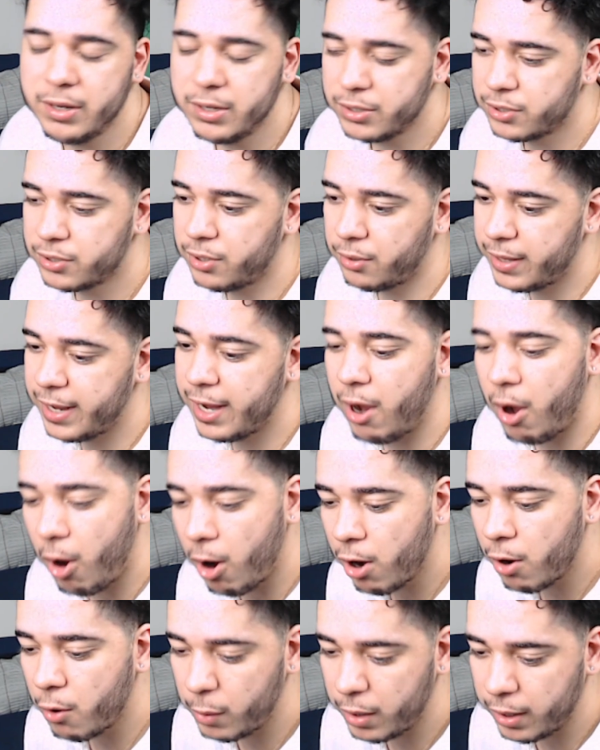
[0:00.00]
So they
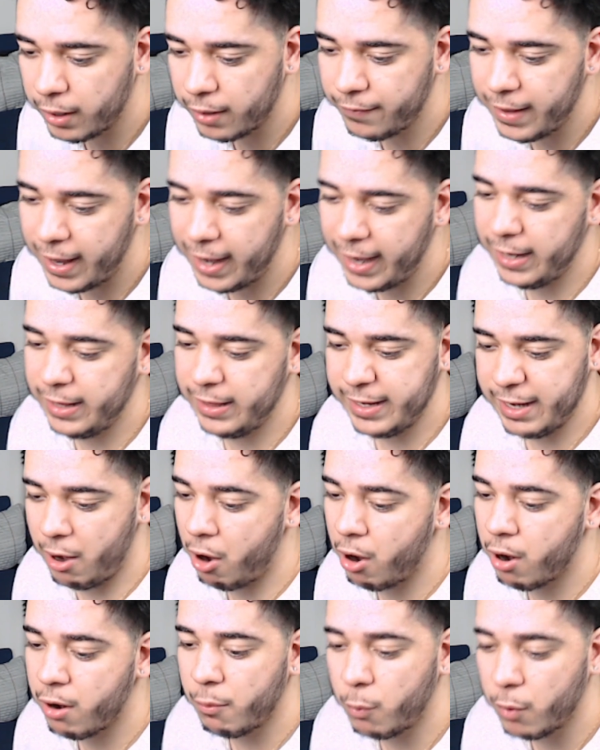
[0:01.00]
are aware of that, and they
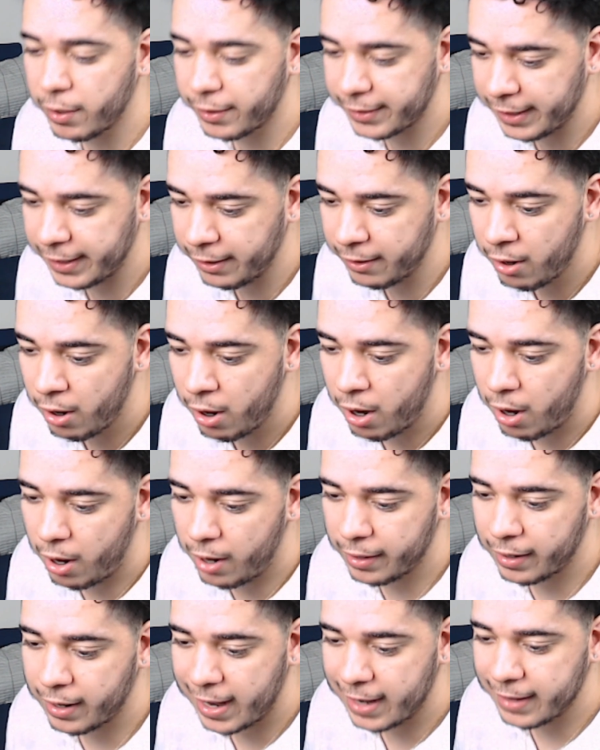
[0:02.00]
are working
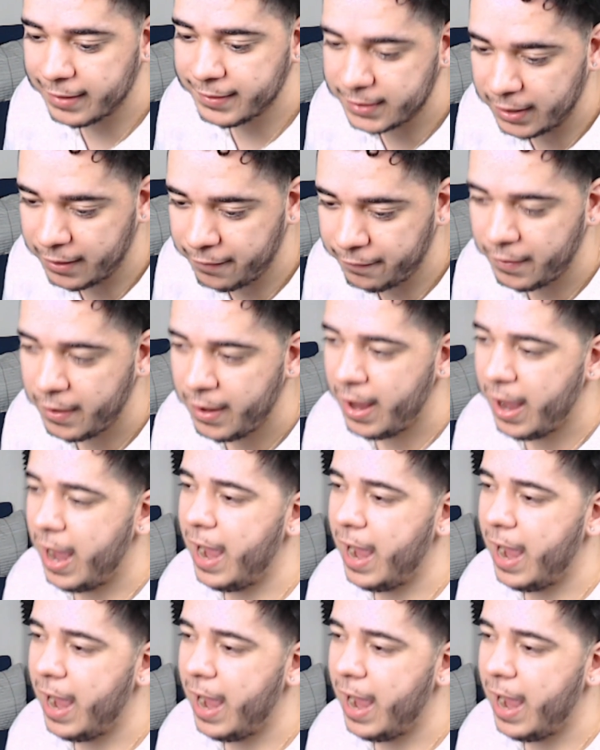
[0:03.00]
on a lot of stuff.